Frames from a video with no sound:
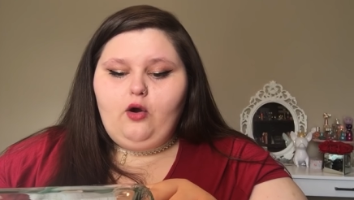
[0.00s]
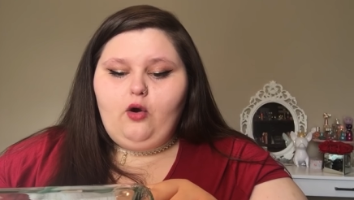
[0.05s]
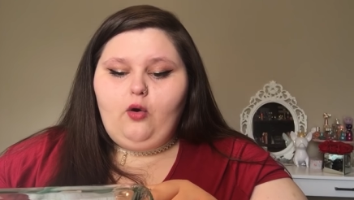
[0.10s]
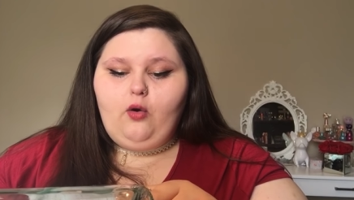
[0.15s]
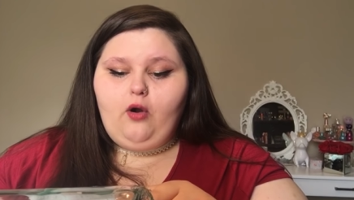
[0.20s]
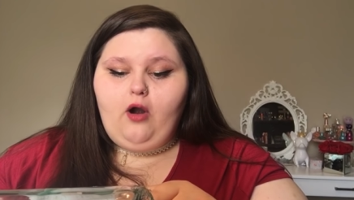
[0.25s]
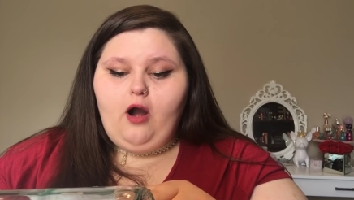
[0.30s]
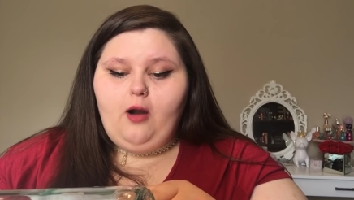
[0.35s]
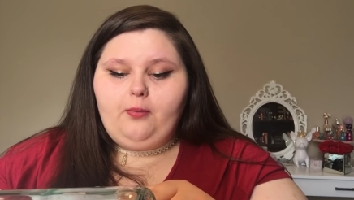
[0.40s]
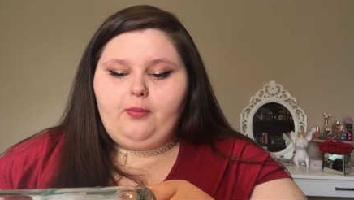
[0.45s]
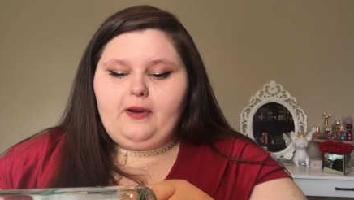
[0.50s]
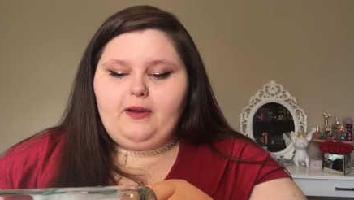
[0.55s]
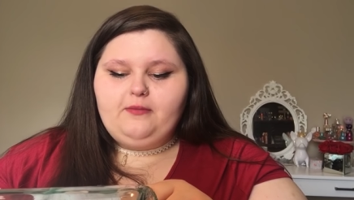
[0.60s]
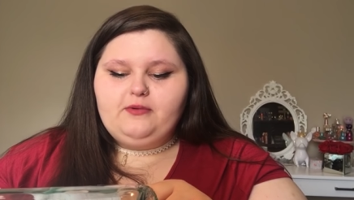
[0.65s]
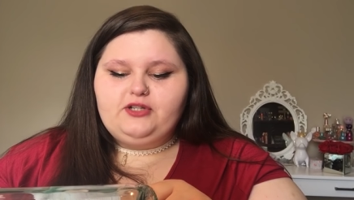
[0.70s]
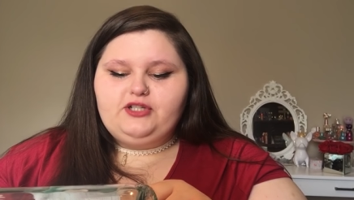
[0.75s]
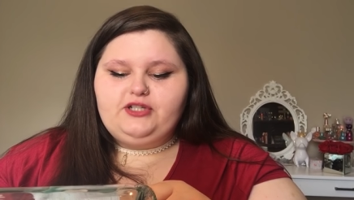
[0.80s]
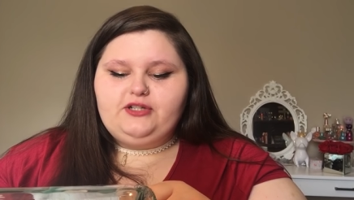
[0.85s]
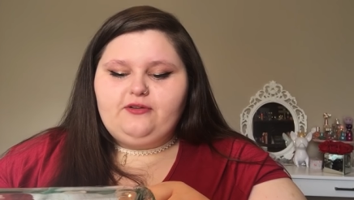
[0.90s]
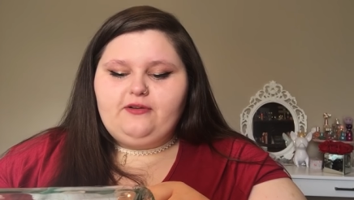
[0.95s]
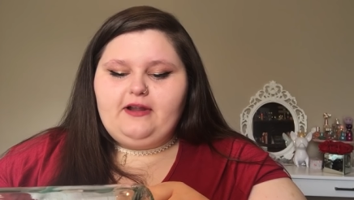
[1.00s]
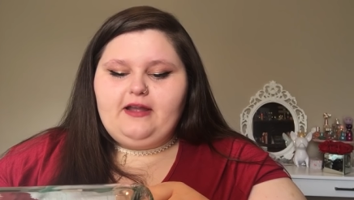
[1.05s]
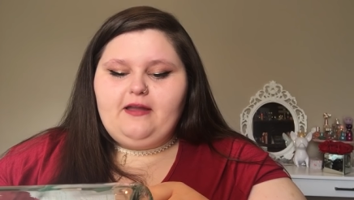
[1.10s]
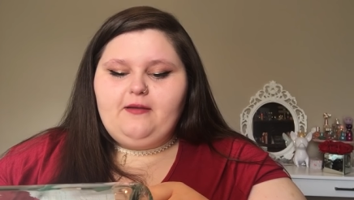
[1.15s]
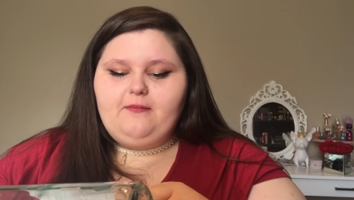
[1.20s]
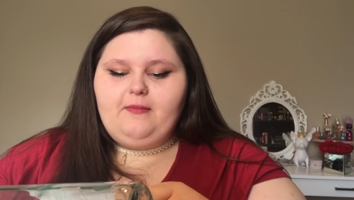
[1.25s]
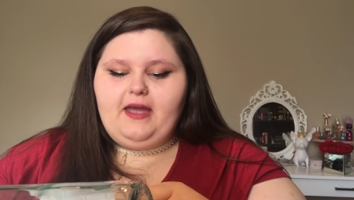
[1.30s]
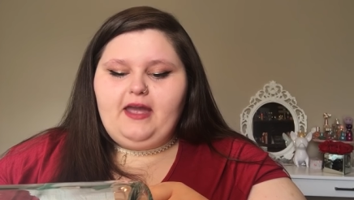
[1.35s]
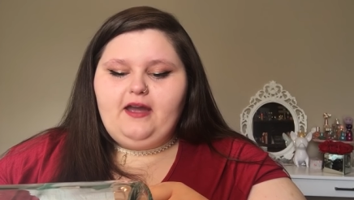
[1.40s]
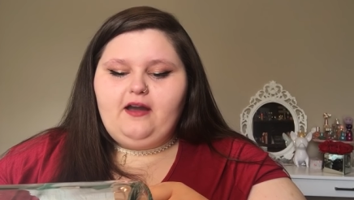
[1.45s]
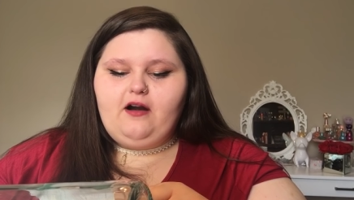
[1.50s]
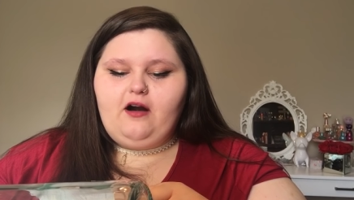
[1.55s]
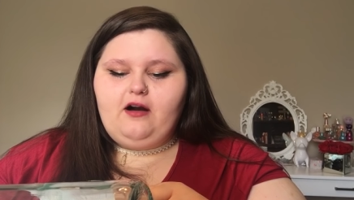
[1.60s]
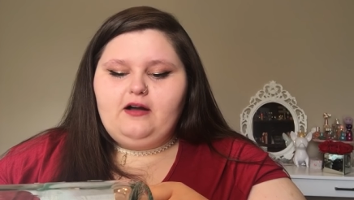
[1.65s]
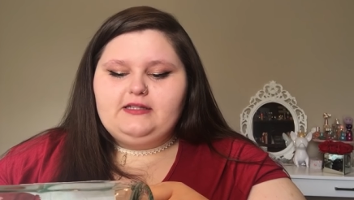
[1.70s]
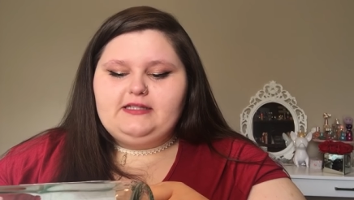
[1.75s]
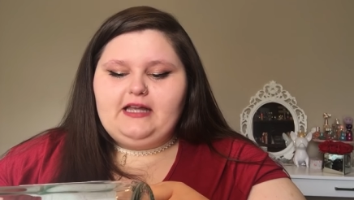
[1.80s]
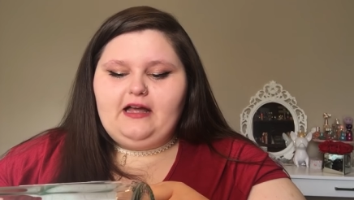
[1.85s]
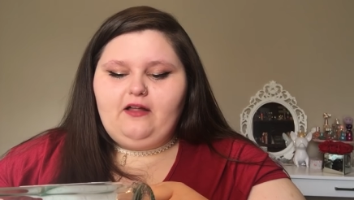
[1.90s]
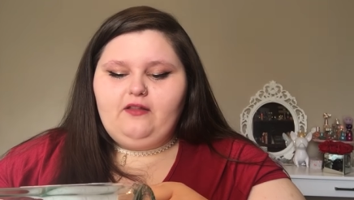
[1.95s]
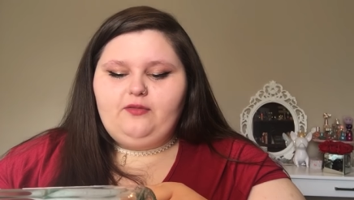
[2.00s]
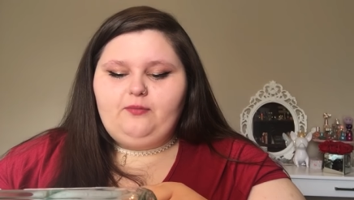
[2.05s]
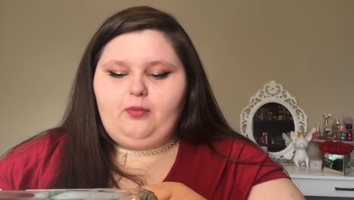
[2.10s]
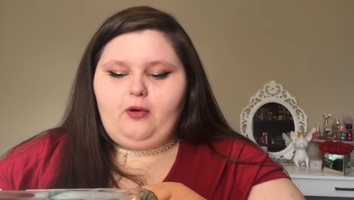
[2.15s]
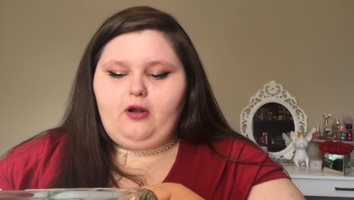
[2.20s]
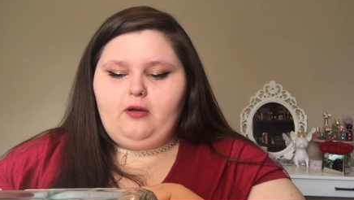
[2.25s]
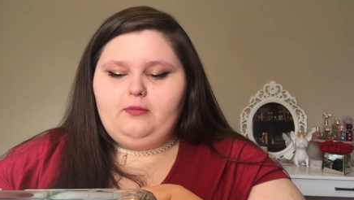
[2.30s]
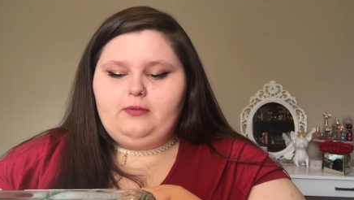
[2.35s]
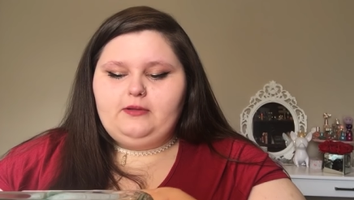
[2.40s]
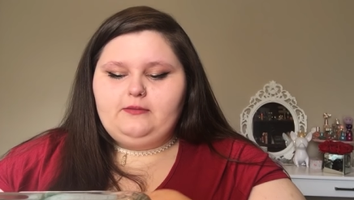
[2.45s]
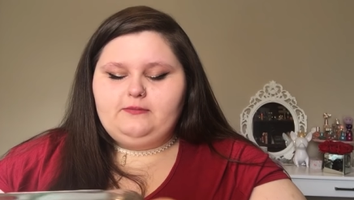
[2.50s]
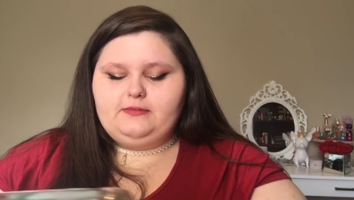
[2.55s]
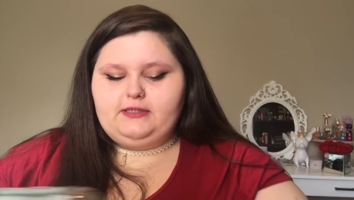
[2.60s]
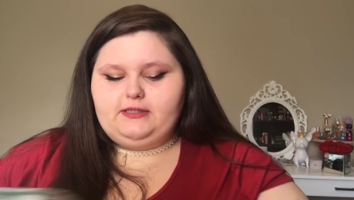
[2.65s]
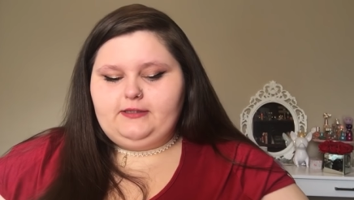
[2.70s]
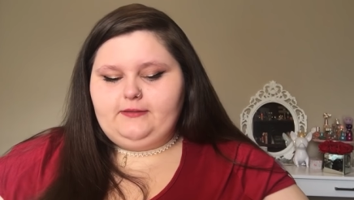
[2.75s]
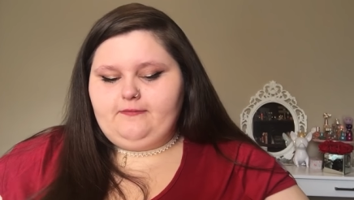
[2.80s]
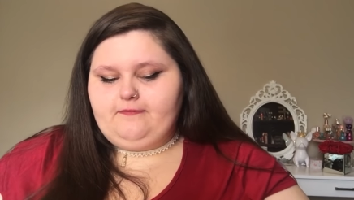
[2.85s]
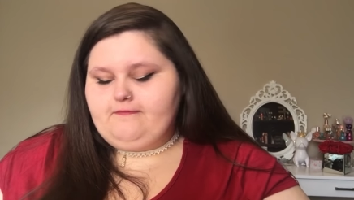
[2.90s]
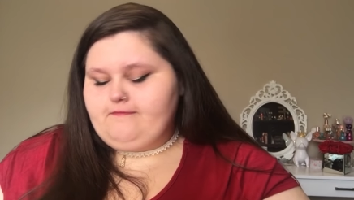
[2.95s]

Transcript: or operate machinery and may cause health problems.